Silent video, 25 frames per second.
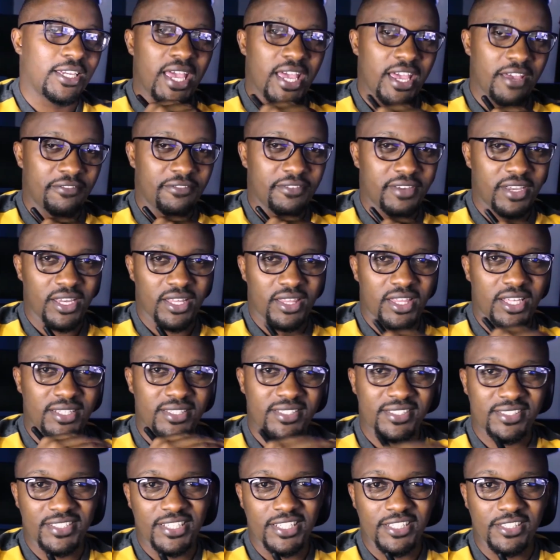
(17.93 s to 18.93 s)
FK, that
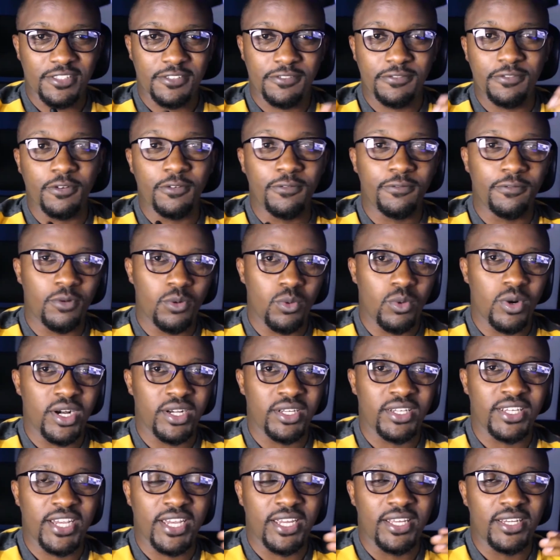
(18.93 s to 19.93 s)
stands for
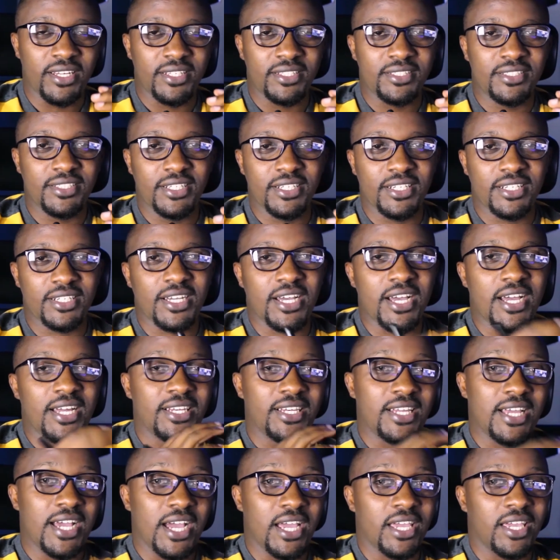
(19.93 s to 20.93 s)
forward kinetic, and
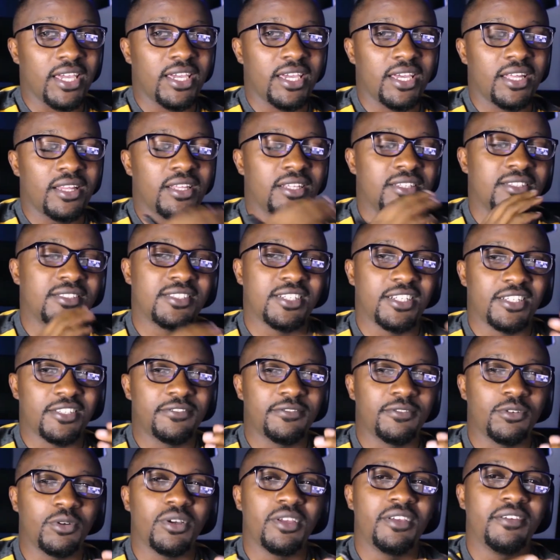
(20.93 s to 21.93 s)
IK, that stands
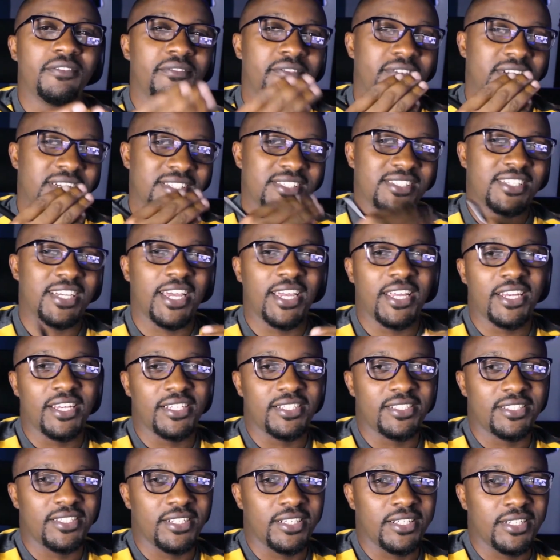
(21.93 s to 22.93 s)
for inverse
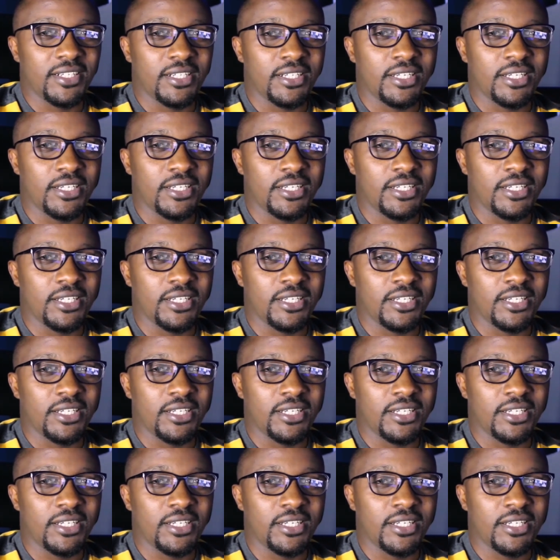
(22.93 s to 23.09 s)
kinetic.